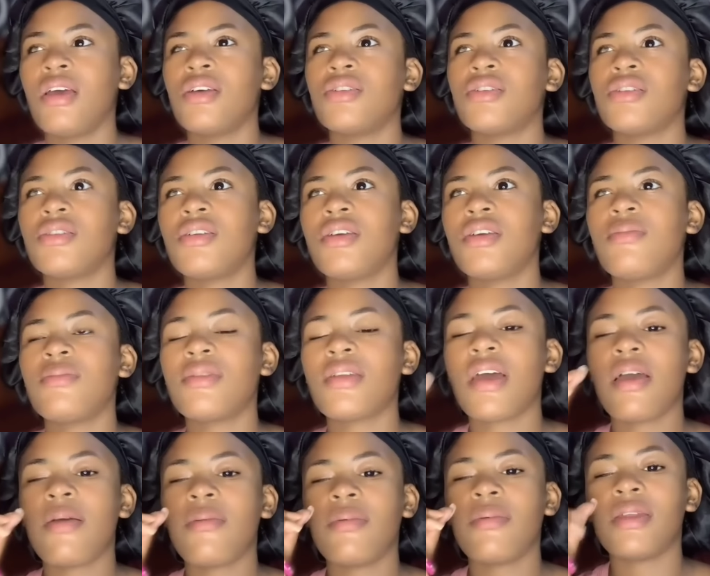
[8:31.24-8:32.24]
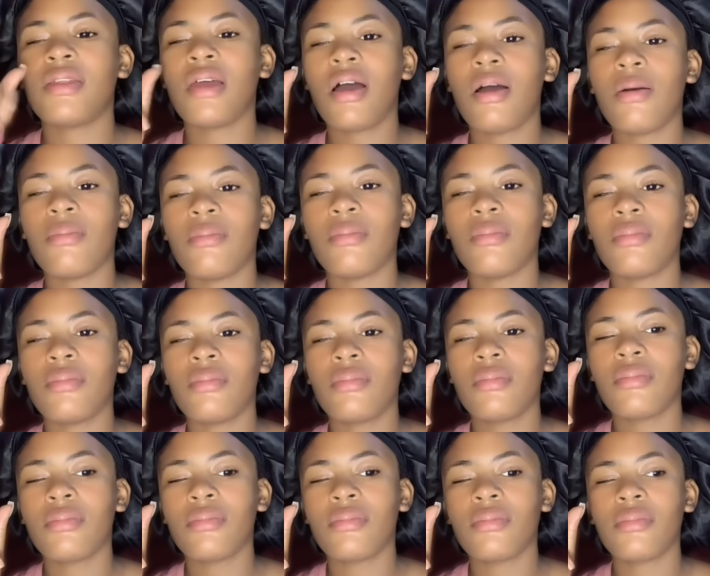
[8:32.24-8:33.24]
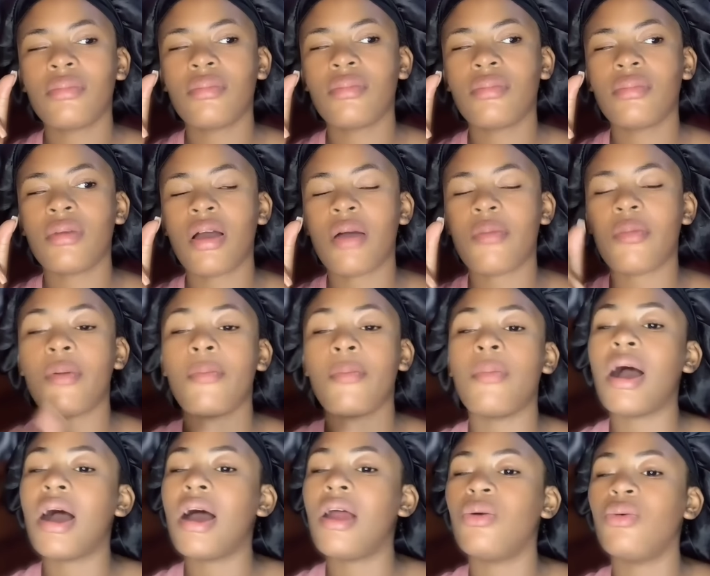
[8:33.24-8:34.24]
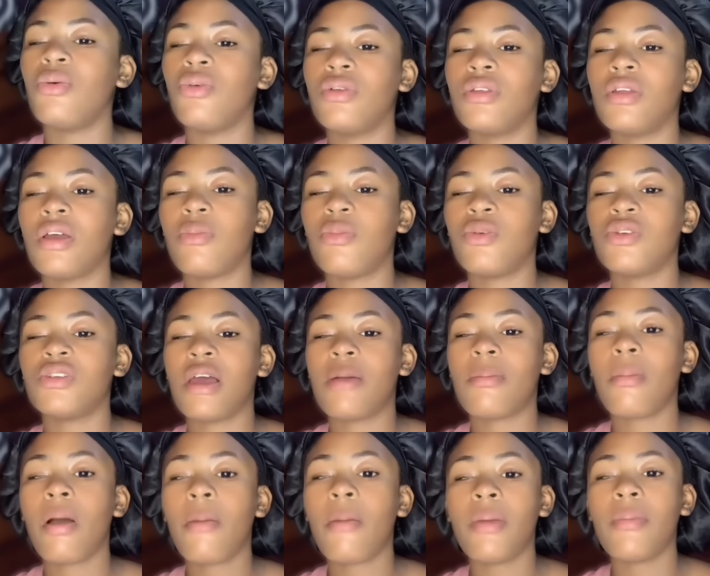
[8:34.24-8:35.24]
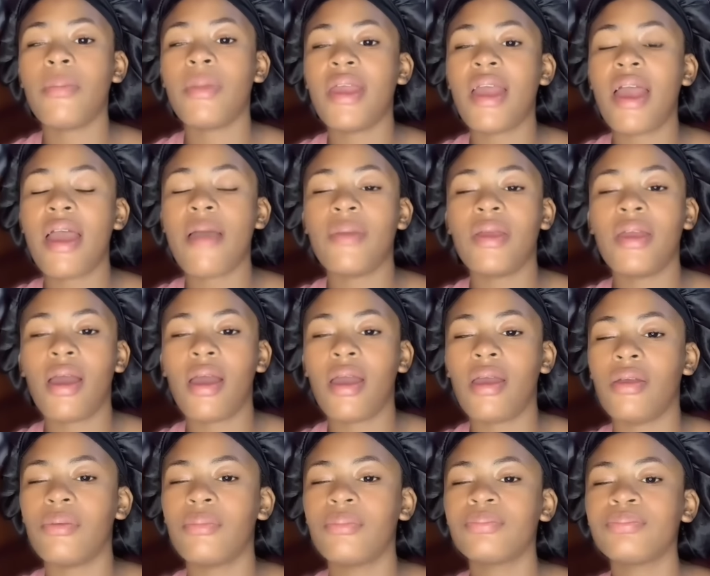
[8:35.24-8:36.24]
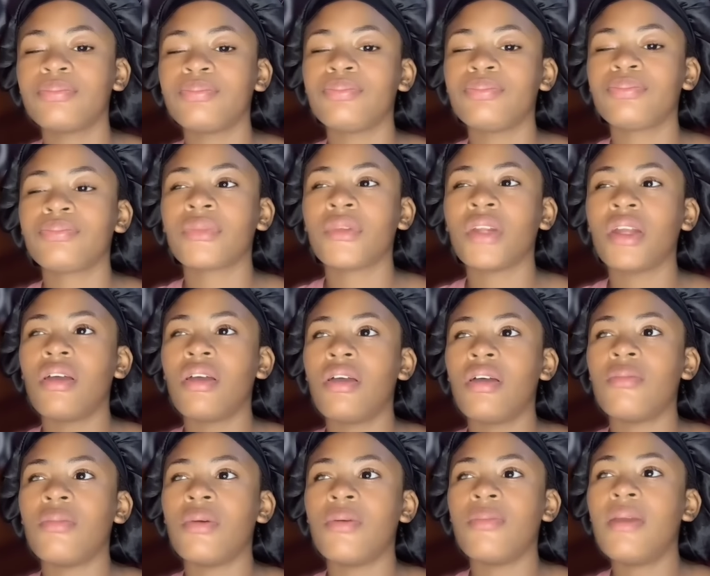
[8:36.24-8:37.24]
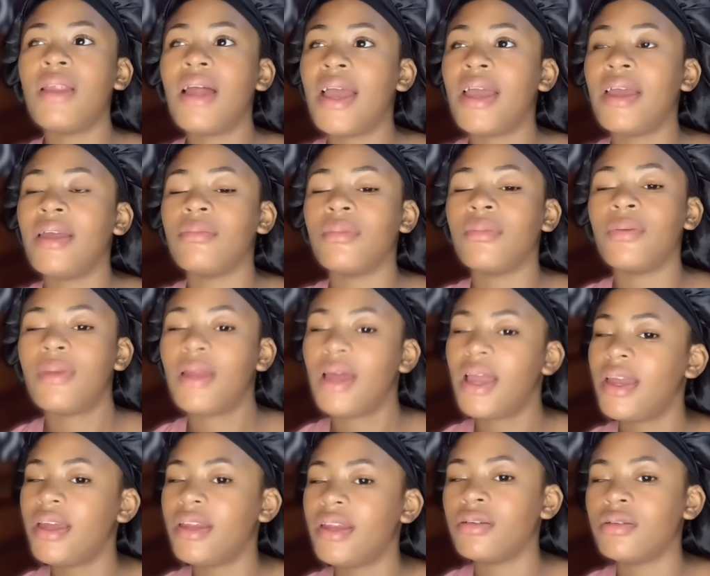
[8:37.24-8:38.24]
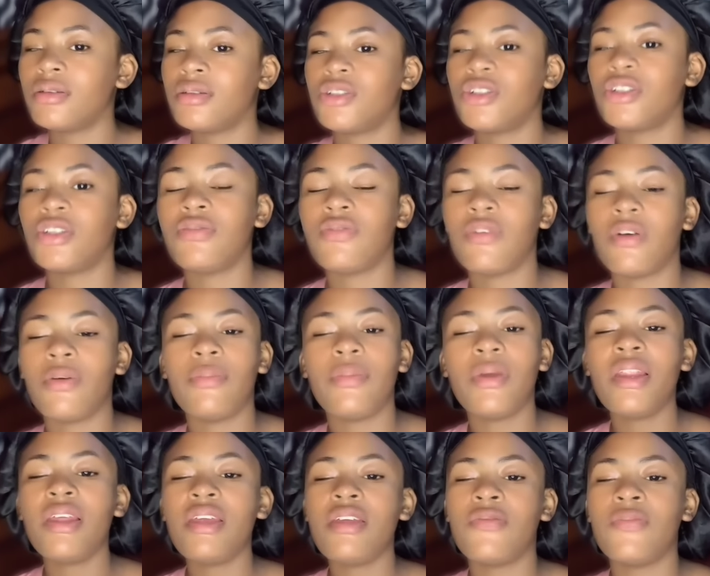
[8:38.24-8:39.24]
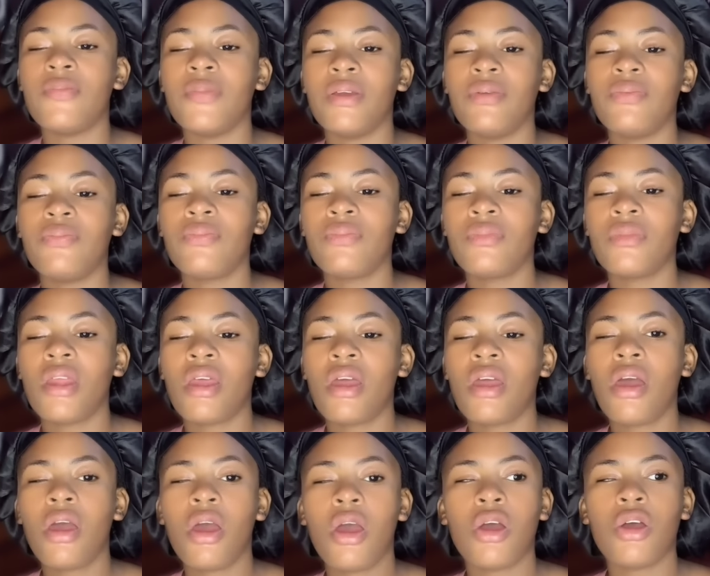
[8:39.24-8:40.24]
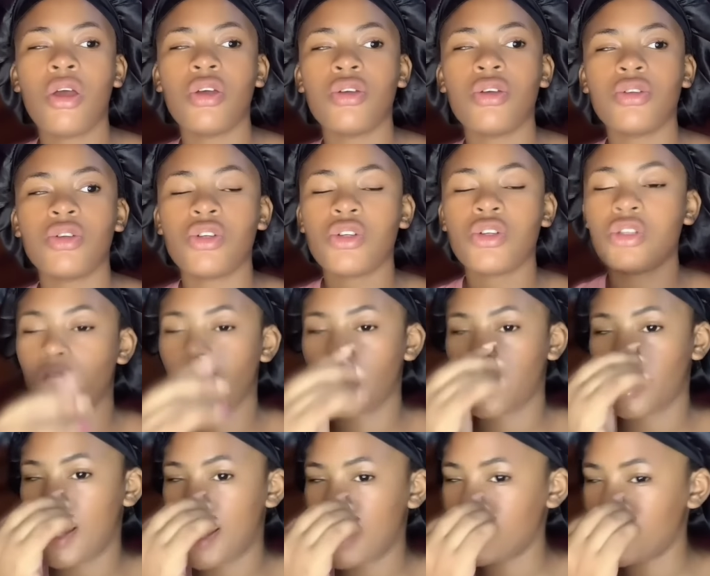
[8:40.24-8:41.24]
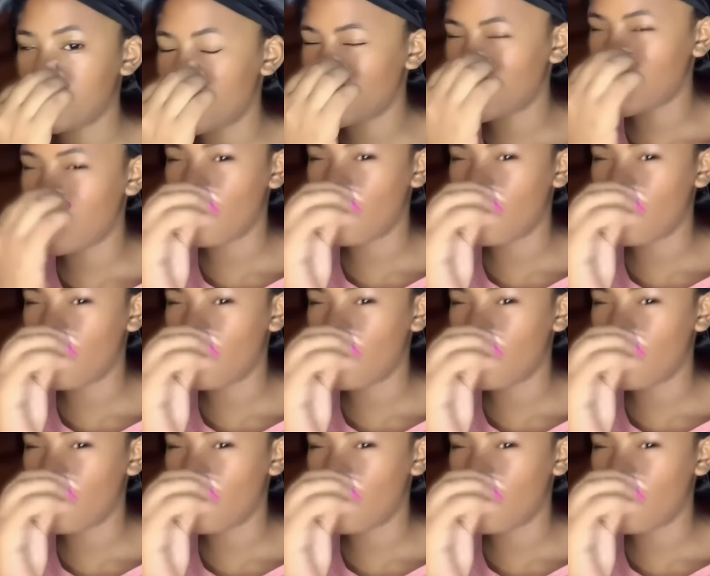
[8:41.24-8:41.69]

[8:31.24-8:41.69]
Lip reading: So, same time it happened, I'm a ball out. I was like, Mommy, my eye. I'm blind. She didn't even believe me. So, she said, like, she just said,